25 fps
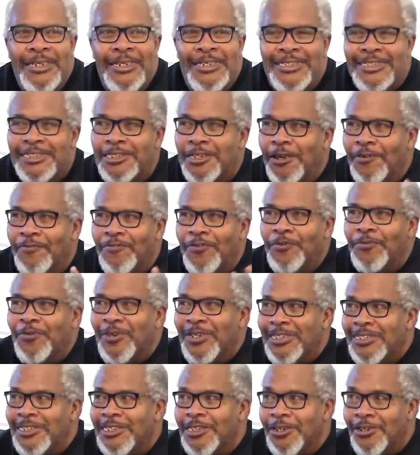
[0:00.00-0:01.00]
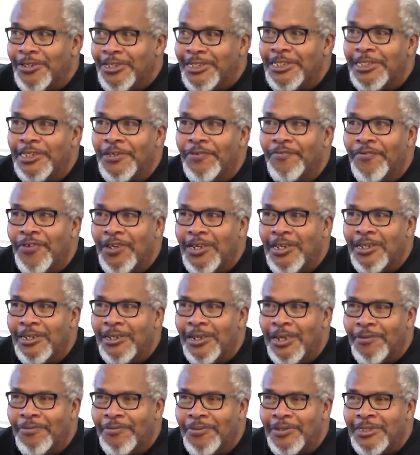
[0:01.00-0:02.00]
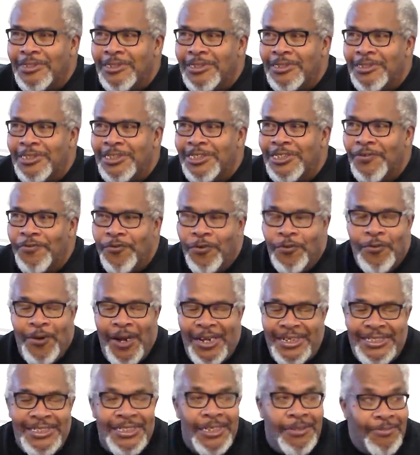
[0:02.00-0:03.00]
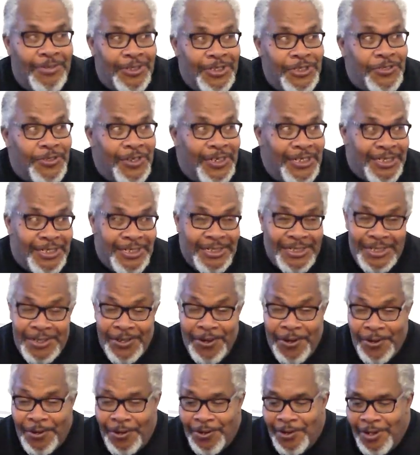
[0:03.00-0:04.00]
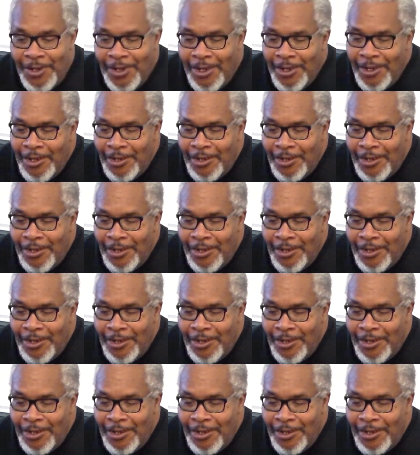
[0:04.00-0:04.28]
this stuff that we'd see on TV, like the civil rights demonstrations and all.